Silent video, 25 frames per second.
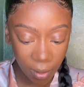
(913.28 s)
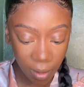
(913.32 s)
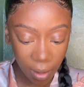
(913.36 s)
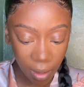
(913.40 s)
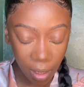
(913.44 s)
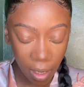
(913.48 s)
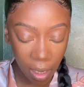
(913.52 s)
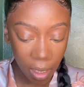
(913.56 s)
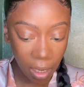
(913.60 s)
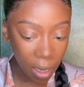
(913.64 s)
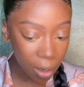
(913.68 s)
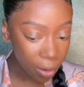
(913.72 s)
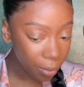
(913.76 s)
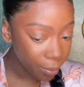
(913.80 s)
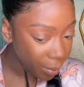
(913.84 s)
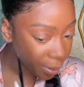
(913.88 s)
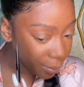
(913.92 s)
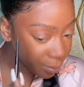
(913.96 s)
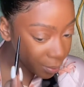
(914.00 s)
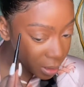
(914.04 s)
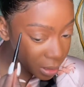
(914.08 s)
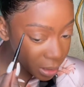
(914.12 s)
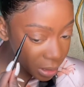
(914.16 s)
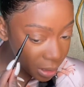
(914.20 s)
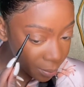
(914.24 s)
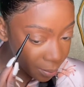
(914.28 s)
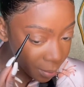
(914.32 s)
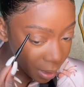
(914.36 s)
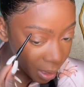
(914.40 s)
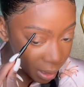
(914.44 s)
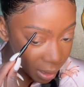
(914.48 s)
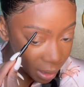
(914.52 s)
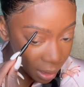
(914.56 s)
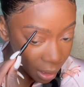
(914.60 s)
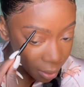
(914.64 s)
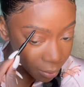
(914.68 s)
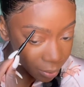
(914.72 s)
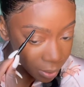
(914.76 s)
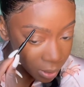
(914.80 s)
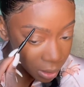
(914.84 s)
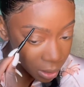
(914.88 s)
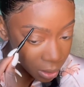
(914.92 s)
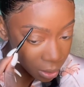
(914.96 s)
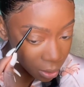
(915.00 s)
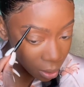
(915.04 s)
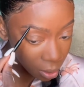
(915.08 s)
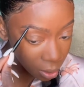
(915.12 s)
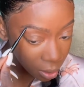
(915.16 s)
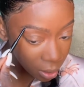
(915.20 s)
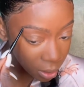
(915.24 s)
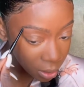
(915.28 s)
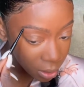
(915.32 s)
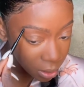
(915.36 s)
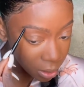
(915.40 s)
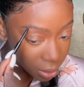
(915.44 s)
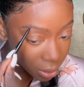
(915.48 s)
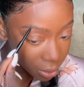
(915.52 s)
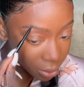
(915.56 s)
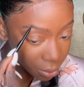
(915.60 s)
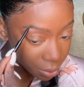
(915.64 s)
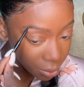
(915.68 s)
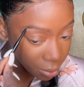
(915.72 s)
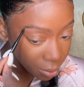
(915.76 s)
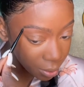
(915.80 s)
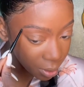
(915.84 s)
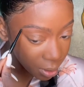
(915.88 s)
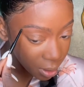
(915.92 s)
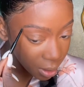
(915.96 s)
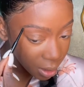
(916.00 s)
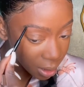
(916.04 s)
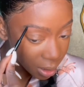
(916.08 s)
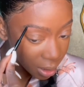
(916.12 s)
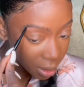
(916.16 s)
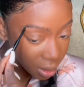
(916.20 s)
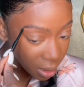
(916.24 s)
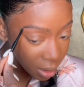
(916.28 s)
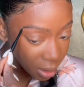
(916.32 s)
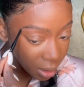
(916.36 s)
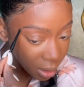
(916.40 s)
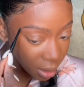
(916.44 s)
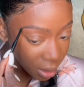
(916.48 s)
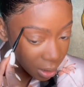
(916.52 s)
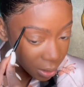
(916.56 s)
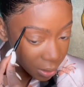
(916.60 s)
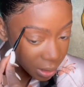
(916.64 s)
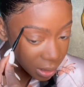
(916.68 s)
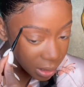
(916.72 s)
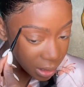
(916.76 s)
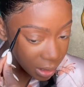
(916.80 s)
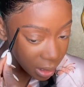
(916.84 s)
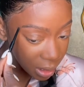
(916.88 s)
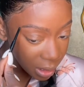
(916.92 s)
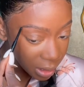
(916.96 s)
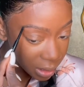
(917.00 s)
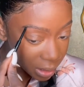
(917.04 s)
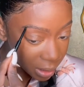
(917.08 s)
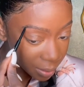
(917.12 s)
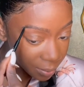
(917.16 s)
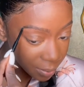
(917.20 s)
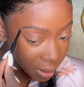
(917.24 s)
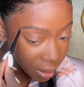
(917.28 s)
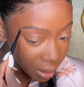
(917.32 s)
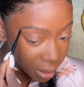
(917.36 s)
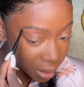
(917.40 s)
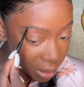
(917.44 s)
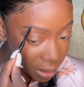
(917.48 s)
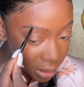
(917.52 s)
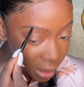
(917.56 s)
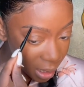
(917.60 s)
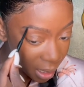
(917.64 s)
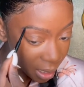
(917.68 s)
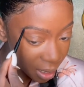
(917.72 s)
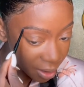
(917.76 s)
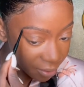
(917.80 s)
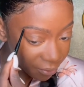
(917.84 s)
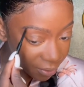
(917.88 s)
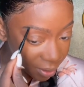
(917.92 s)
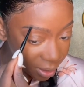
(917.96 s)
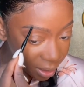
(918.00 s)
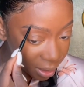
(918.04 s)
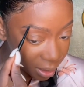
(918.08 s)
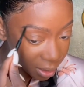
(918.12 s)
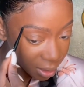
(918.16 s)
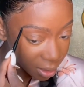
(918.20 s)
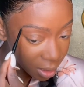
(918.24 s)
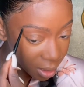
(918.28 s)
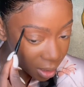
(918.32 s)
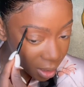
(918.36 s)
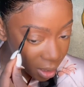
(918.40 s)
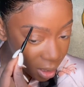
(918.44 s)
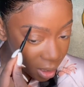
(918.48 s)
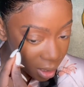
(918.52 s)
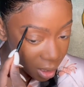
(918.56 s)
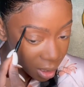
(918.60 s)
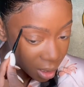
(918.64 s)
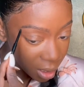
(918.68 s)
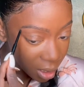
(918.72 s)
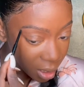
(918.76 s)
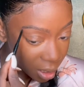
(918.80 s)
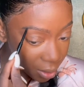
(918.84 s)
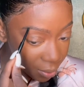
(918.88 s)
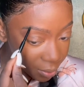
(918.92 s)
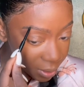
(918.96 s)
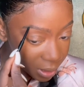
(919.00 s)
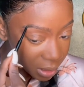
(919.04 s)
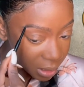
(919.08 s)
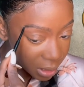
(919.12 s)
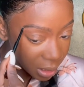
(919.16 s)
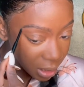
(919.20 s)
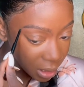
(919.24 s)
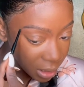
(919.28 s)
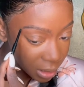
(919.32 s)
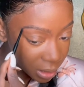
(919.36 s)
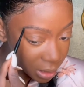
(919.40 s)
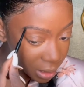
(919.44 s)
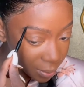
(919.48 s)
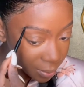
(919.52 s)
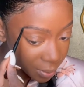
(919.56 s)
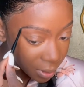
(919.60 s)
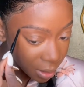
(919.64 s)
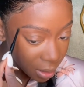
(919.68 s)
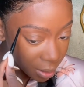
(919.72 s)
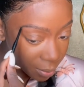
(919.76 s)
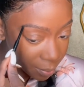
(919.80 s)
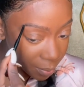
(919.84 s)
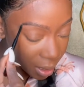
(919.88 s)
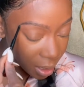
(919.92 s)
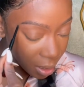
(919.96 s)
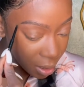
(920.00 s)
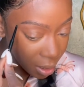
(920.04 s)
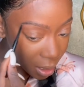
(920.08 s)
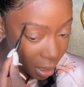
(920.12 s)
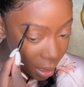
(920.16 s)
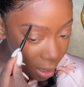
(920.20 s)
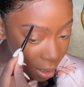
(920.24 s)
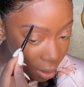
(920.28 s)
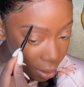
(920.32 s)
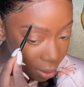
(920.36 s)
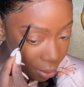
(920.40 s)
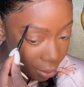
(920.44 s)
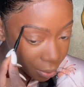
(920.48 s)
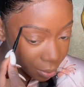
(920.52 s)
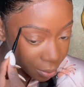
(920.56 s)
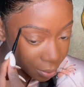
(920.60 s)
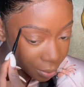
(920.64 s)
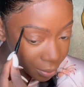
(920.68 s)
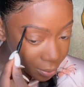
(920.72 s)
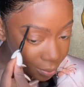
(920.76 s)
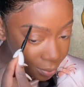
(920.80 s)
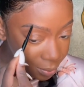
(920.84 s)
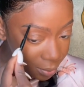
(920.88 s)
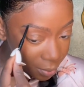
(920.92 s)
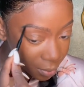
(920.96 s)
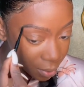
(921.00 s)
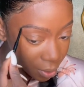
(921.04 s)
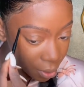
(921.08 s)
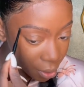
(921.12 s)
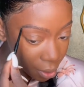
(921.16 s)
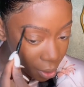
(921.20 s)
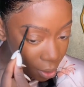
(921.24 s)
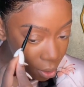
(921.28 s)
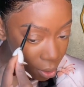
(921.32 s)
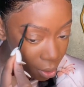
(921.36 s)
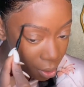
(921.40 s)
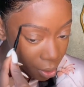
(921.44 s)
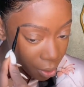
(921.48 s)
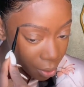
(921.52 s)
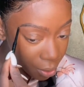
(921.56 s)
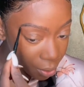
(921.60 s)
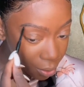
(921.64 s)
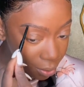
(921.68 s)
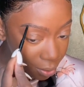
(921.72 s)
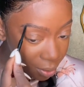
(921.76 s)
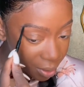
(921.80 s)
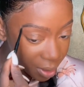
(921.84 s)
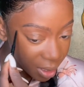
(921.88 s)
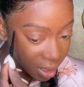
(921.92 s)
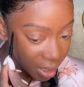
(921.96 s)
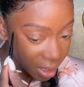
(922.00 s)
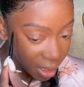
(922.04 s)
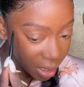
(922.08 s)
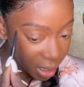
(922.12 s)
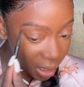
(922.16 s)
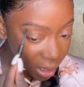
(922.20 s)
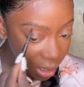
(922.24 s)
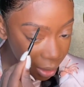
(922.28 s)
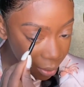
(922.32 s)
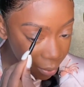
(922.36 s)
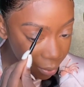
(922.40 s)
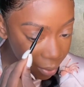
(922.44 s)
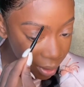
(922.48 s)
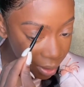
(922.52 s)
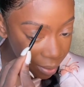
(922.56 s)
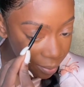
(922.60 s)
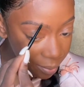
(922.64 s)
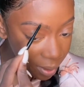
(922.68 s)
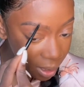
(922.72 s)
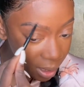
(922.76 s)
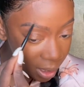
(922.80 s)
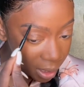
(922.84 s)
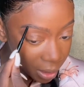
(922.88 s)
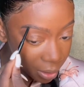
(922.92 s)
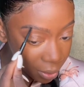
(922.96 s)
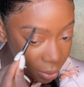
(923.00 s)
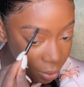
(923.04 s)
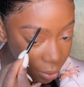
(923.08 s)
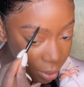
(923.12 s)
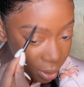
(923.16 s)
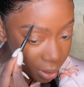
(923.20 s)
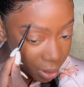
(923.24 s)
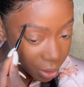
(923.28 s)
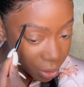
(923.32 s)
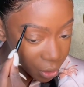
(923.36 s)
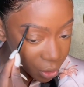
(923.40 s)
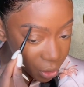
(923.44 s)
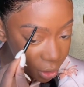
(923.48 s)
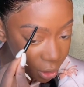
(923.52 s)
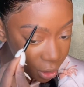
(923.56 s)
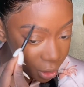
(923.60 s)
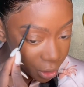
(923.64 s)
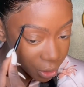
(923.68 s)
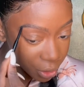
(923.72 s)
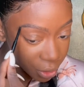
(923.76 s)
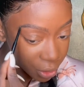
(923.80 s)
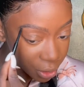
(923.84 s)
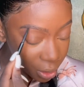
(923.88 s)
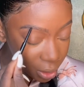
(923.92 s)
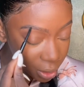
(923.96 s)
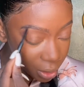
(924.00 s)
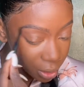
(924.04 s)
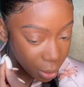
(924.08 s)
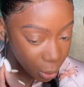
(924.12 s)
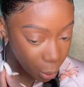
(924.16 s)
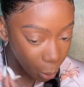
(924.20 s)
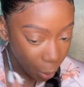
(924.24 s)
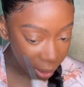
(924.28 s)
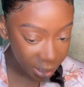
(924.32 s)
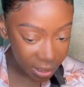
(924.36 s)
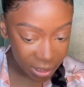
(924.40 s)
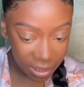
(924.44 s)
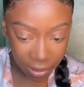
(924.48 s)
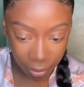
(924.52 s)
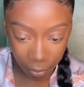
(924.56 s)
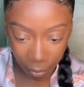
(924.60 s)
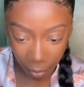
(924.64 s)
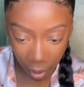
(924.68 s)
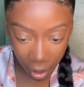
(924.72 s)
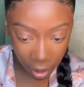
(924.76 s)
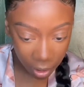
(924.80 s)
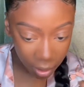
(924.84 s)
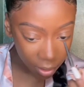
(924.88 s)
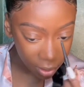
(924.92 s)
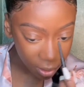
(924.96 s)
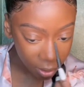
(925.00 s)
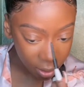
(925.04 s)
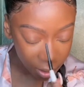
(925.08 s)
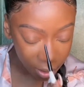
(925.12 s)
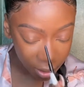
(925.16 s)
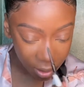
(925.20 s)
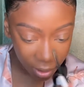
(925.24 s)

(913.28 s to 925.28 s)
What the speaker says: And I remember somebody I was talking to, he was saying something, he's not African. He was saying something about how, oh, he wouldn't mind going to church twice a month.